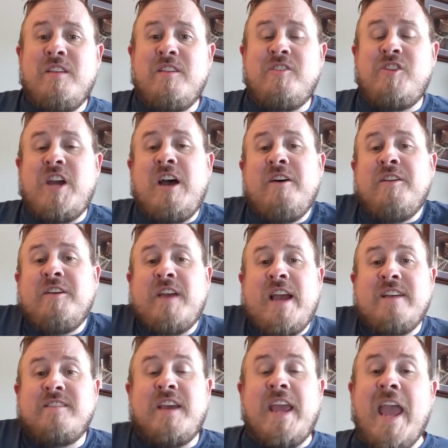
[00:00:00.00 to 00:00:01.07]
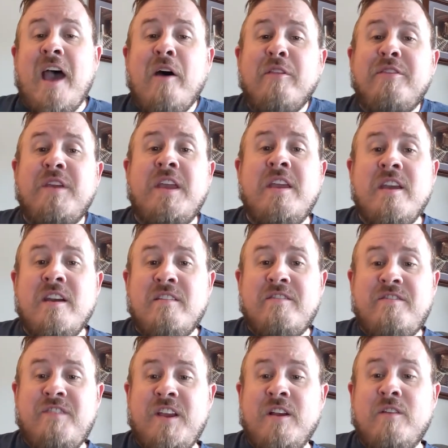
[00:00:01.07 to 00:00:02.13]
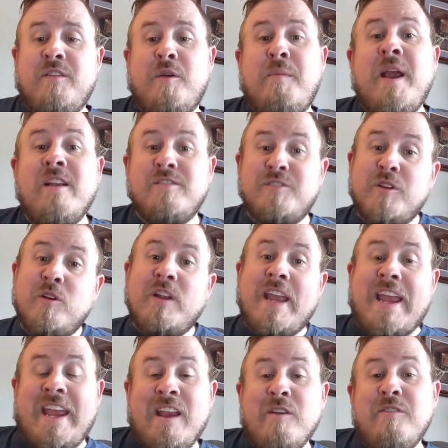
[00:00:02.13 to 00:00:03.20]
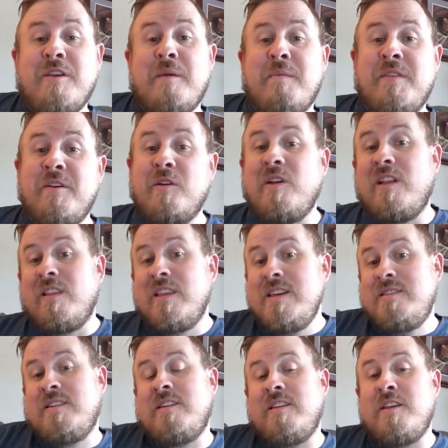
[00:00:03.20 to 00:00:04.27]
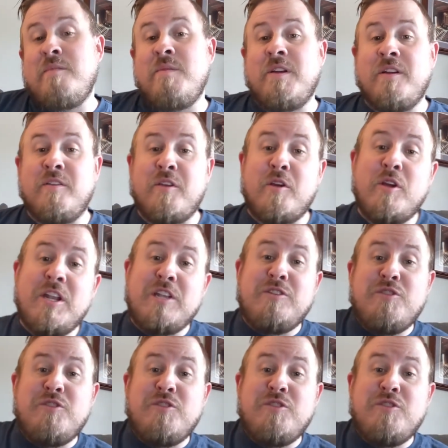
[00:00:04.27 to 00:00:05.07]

the child has a healthy fear of their parents, they're going to hear them and they're going to listen to them, and they're going to